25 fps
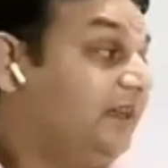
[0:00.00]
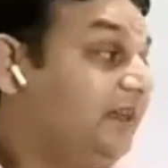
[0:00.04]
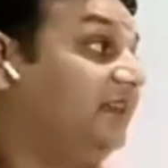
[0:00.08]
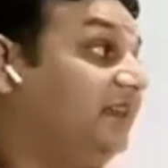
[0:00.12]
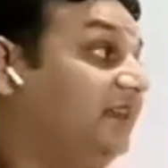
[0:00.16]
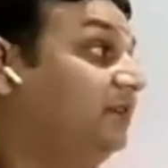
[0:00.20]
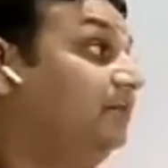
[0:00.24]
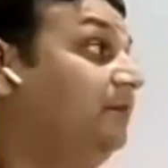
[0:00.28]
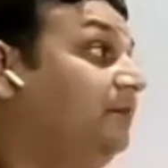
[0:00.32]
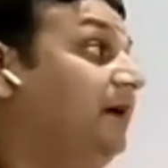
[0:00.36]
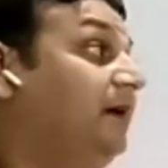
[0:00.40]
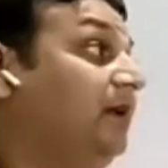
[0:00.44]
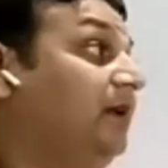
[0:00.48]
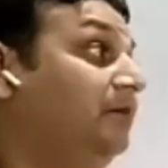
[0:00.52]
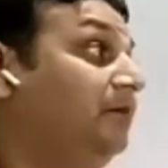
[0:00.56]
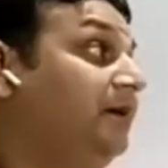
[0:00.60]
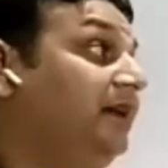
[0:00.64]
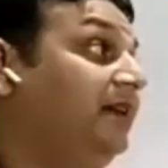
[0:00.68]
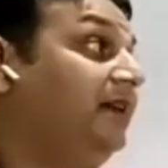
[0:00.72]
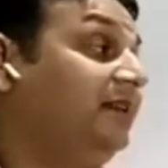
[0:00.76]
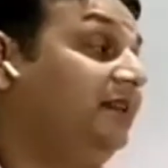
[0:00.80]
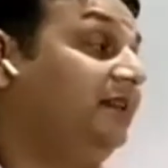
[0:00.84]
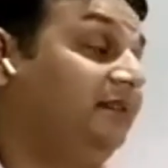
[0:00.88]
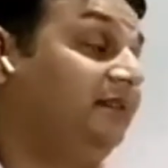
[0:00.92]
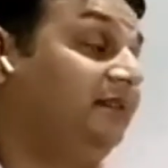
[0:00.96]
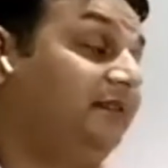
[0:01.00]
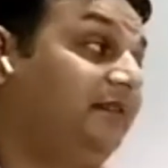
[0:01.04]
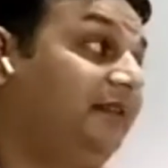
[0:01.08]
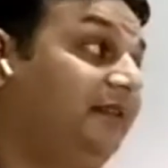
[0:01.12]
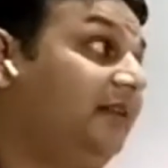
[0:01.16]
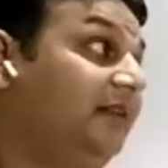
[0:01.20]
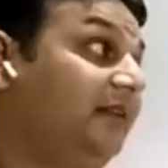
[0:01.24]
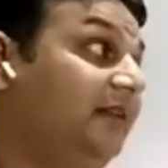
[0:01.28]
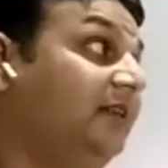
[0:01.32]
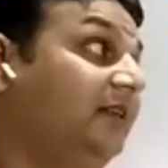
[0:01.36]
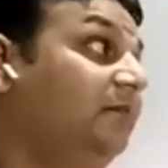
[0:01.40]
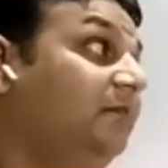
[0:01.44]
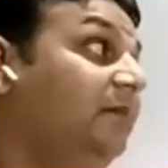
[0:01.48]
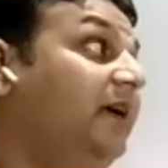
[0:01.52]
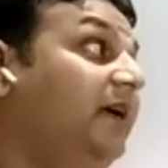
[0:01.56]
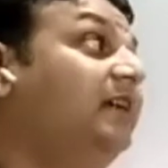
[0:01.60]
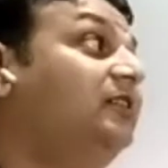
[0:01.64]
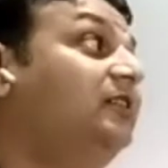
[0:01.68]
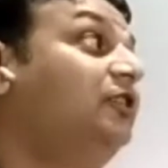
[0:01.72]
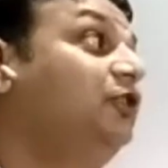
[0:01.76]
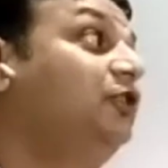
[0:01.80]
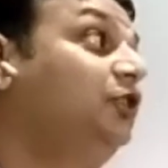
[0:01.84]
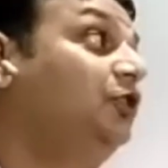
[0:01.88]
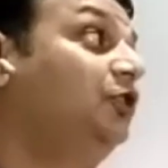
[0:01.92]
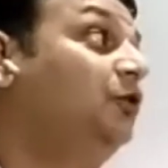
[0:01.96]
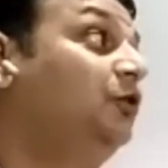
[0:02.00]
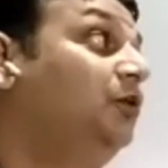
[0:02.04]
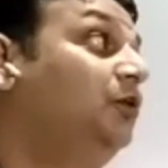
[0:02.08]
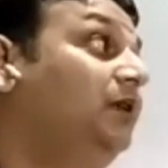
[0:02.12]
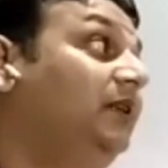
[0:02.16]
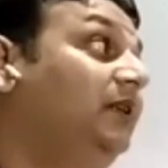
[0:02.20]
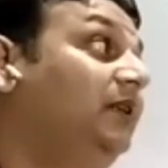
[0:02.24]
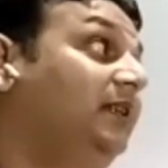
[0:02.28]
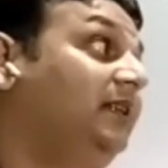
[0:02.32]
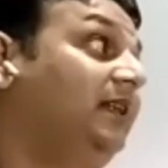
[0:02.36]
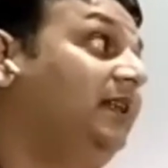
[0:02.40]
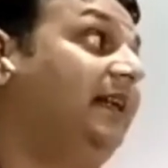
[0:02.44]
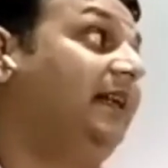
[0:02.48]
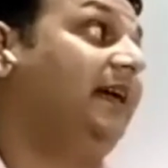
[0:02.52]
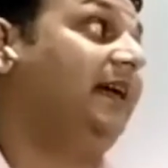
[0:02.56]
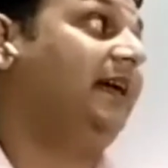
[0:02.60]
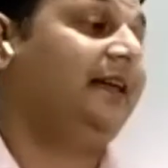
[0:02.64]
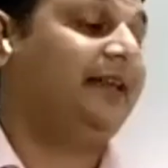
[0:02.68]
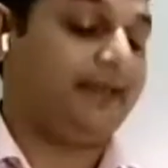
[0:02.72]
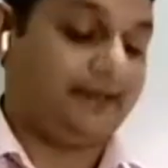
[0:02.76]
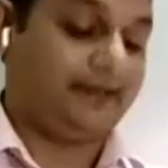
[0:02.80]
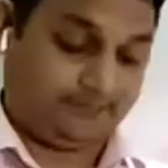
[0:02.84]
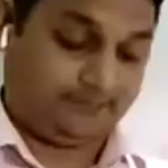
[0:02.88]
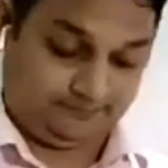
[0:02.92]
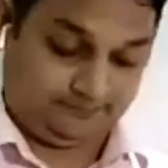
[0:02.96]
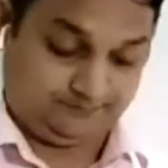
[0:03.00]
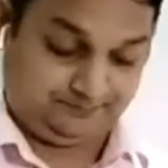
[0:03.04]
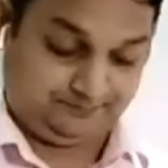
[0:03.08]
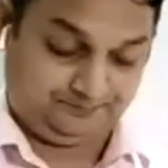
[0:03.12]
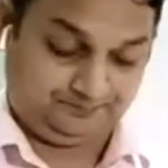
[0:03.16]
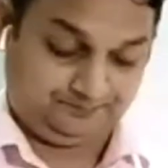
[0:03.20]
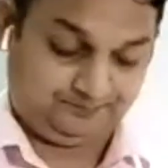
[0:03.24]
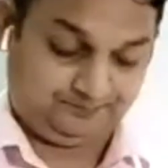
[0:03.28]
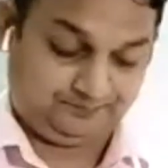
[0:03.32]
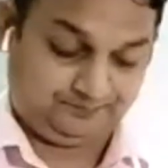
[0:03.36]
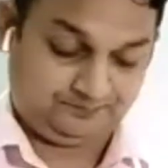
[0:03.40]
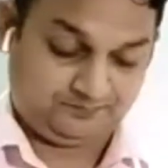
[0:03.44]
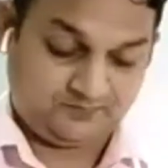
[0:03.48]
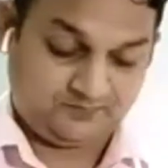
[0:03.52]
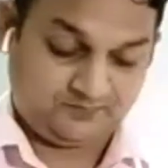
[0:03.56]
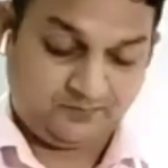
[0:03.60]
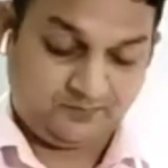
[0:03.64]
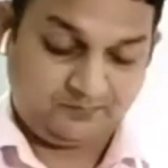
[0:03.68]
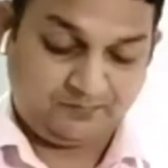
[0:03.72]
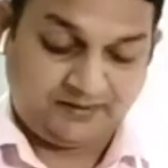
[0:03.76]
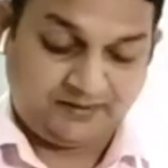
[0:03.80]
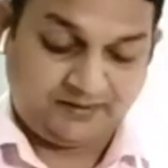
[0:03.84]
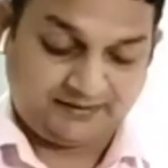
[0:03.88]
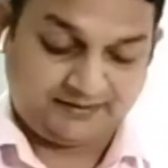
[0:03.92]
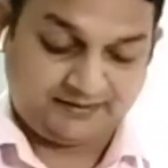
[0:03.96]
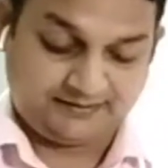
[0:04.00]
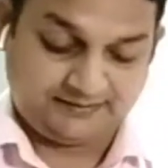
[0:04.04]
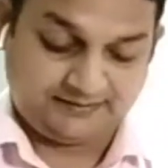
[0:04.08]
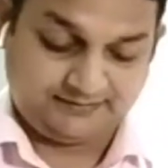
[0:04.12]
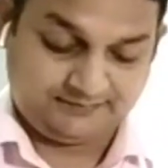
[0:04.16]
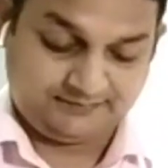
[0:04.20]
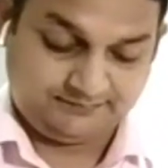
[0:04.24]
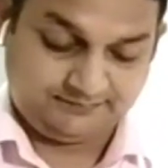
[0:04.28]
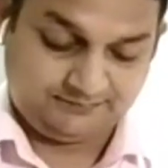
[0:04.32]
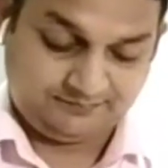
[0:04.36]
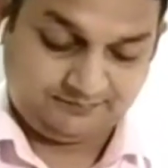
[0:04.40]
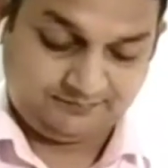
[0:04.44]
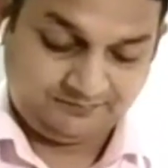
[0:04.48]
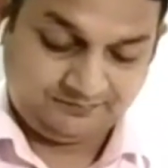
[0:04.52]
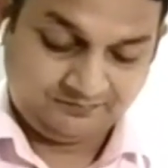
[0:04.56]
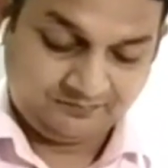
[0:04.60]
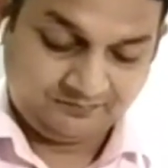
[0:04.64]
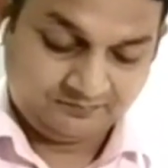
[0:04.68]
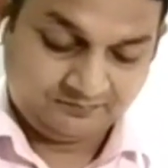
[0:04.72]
Now the experiment setup as shown in the diagram. Method.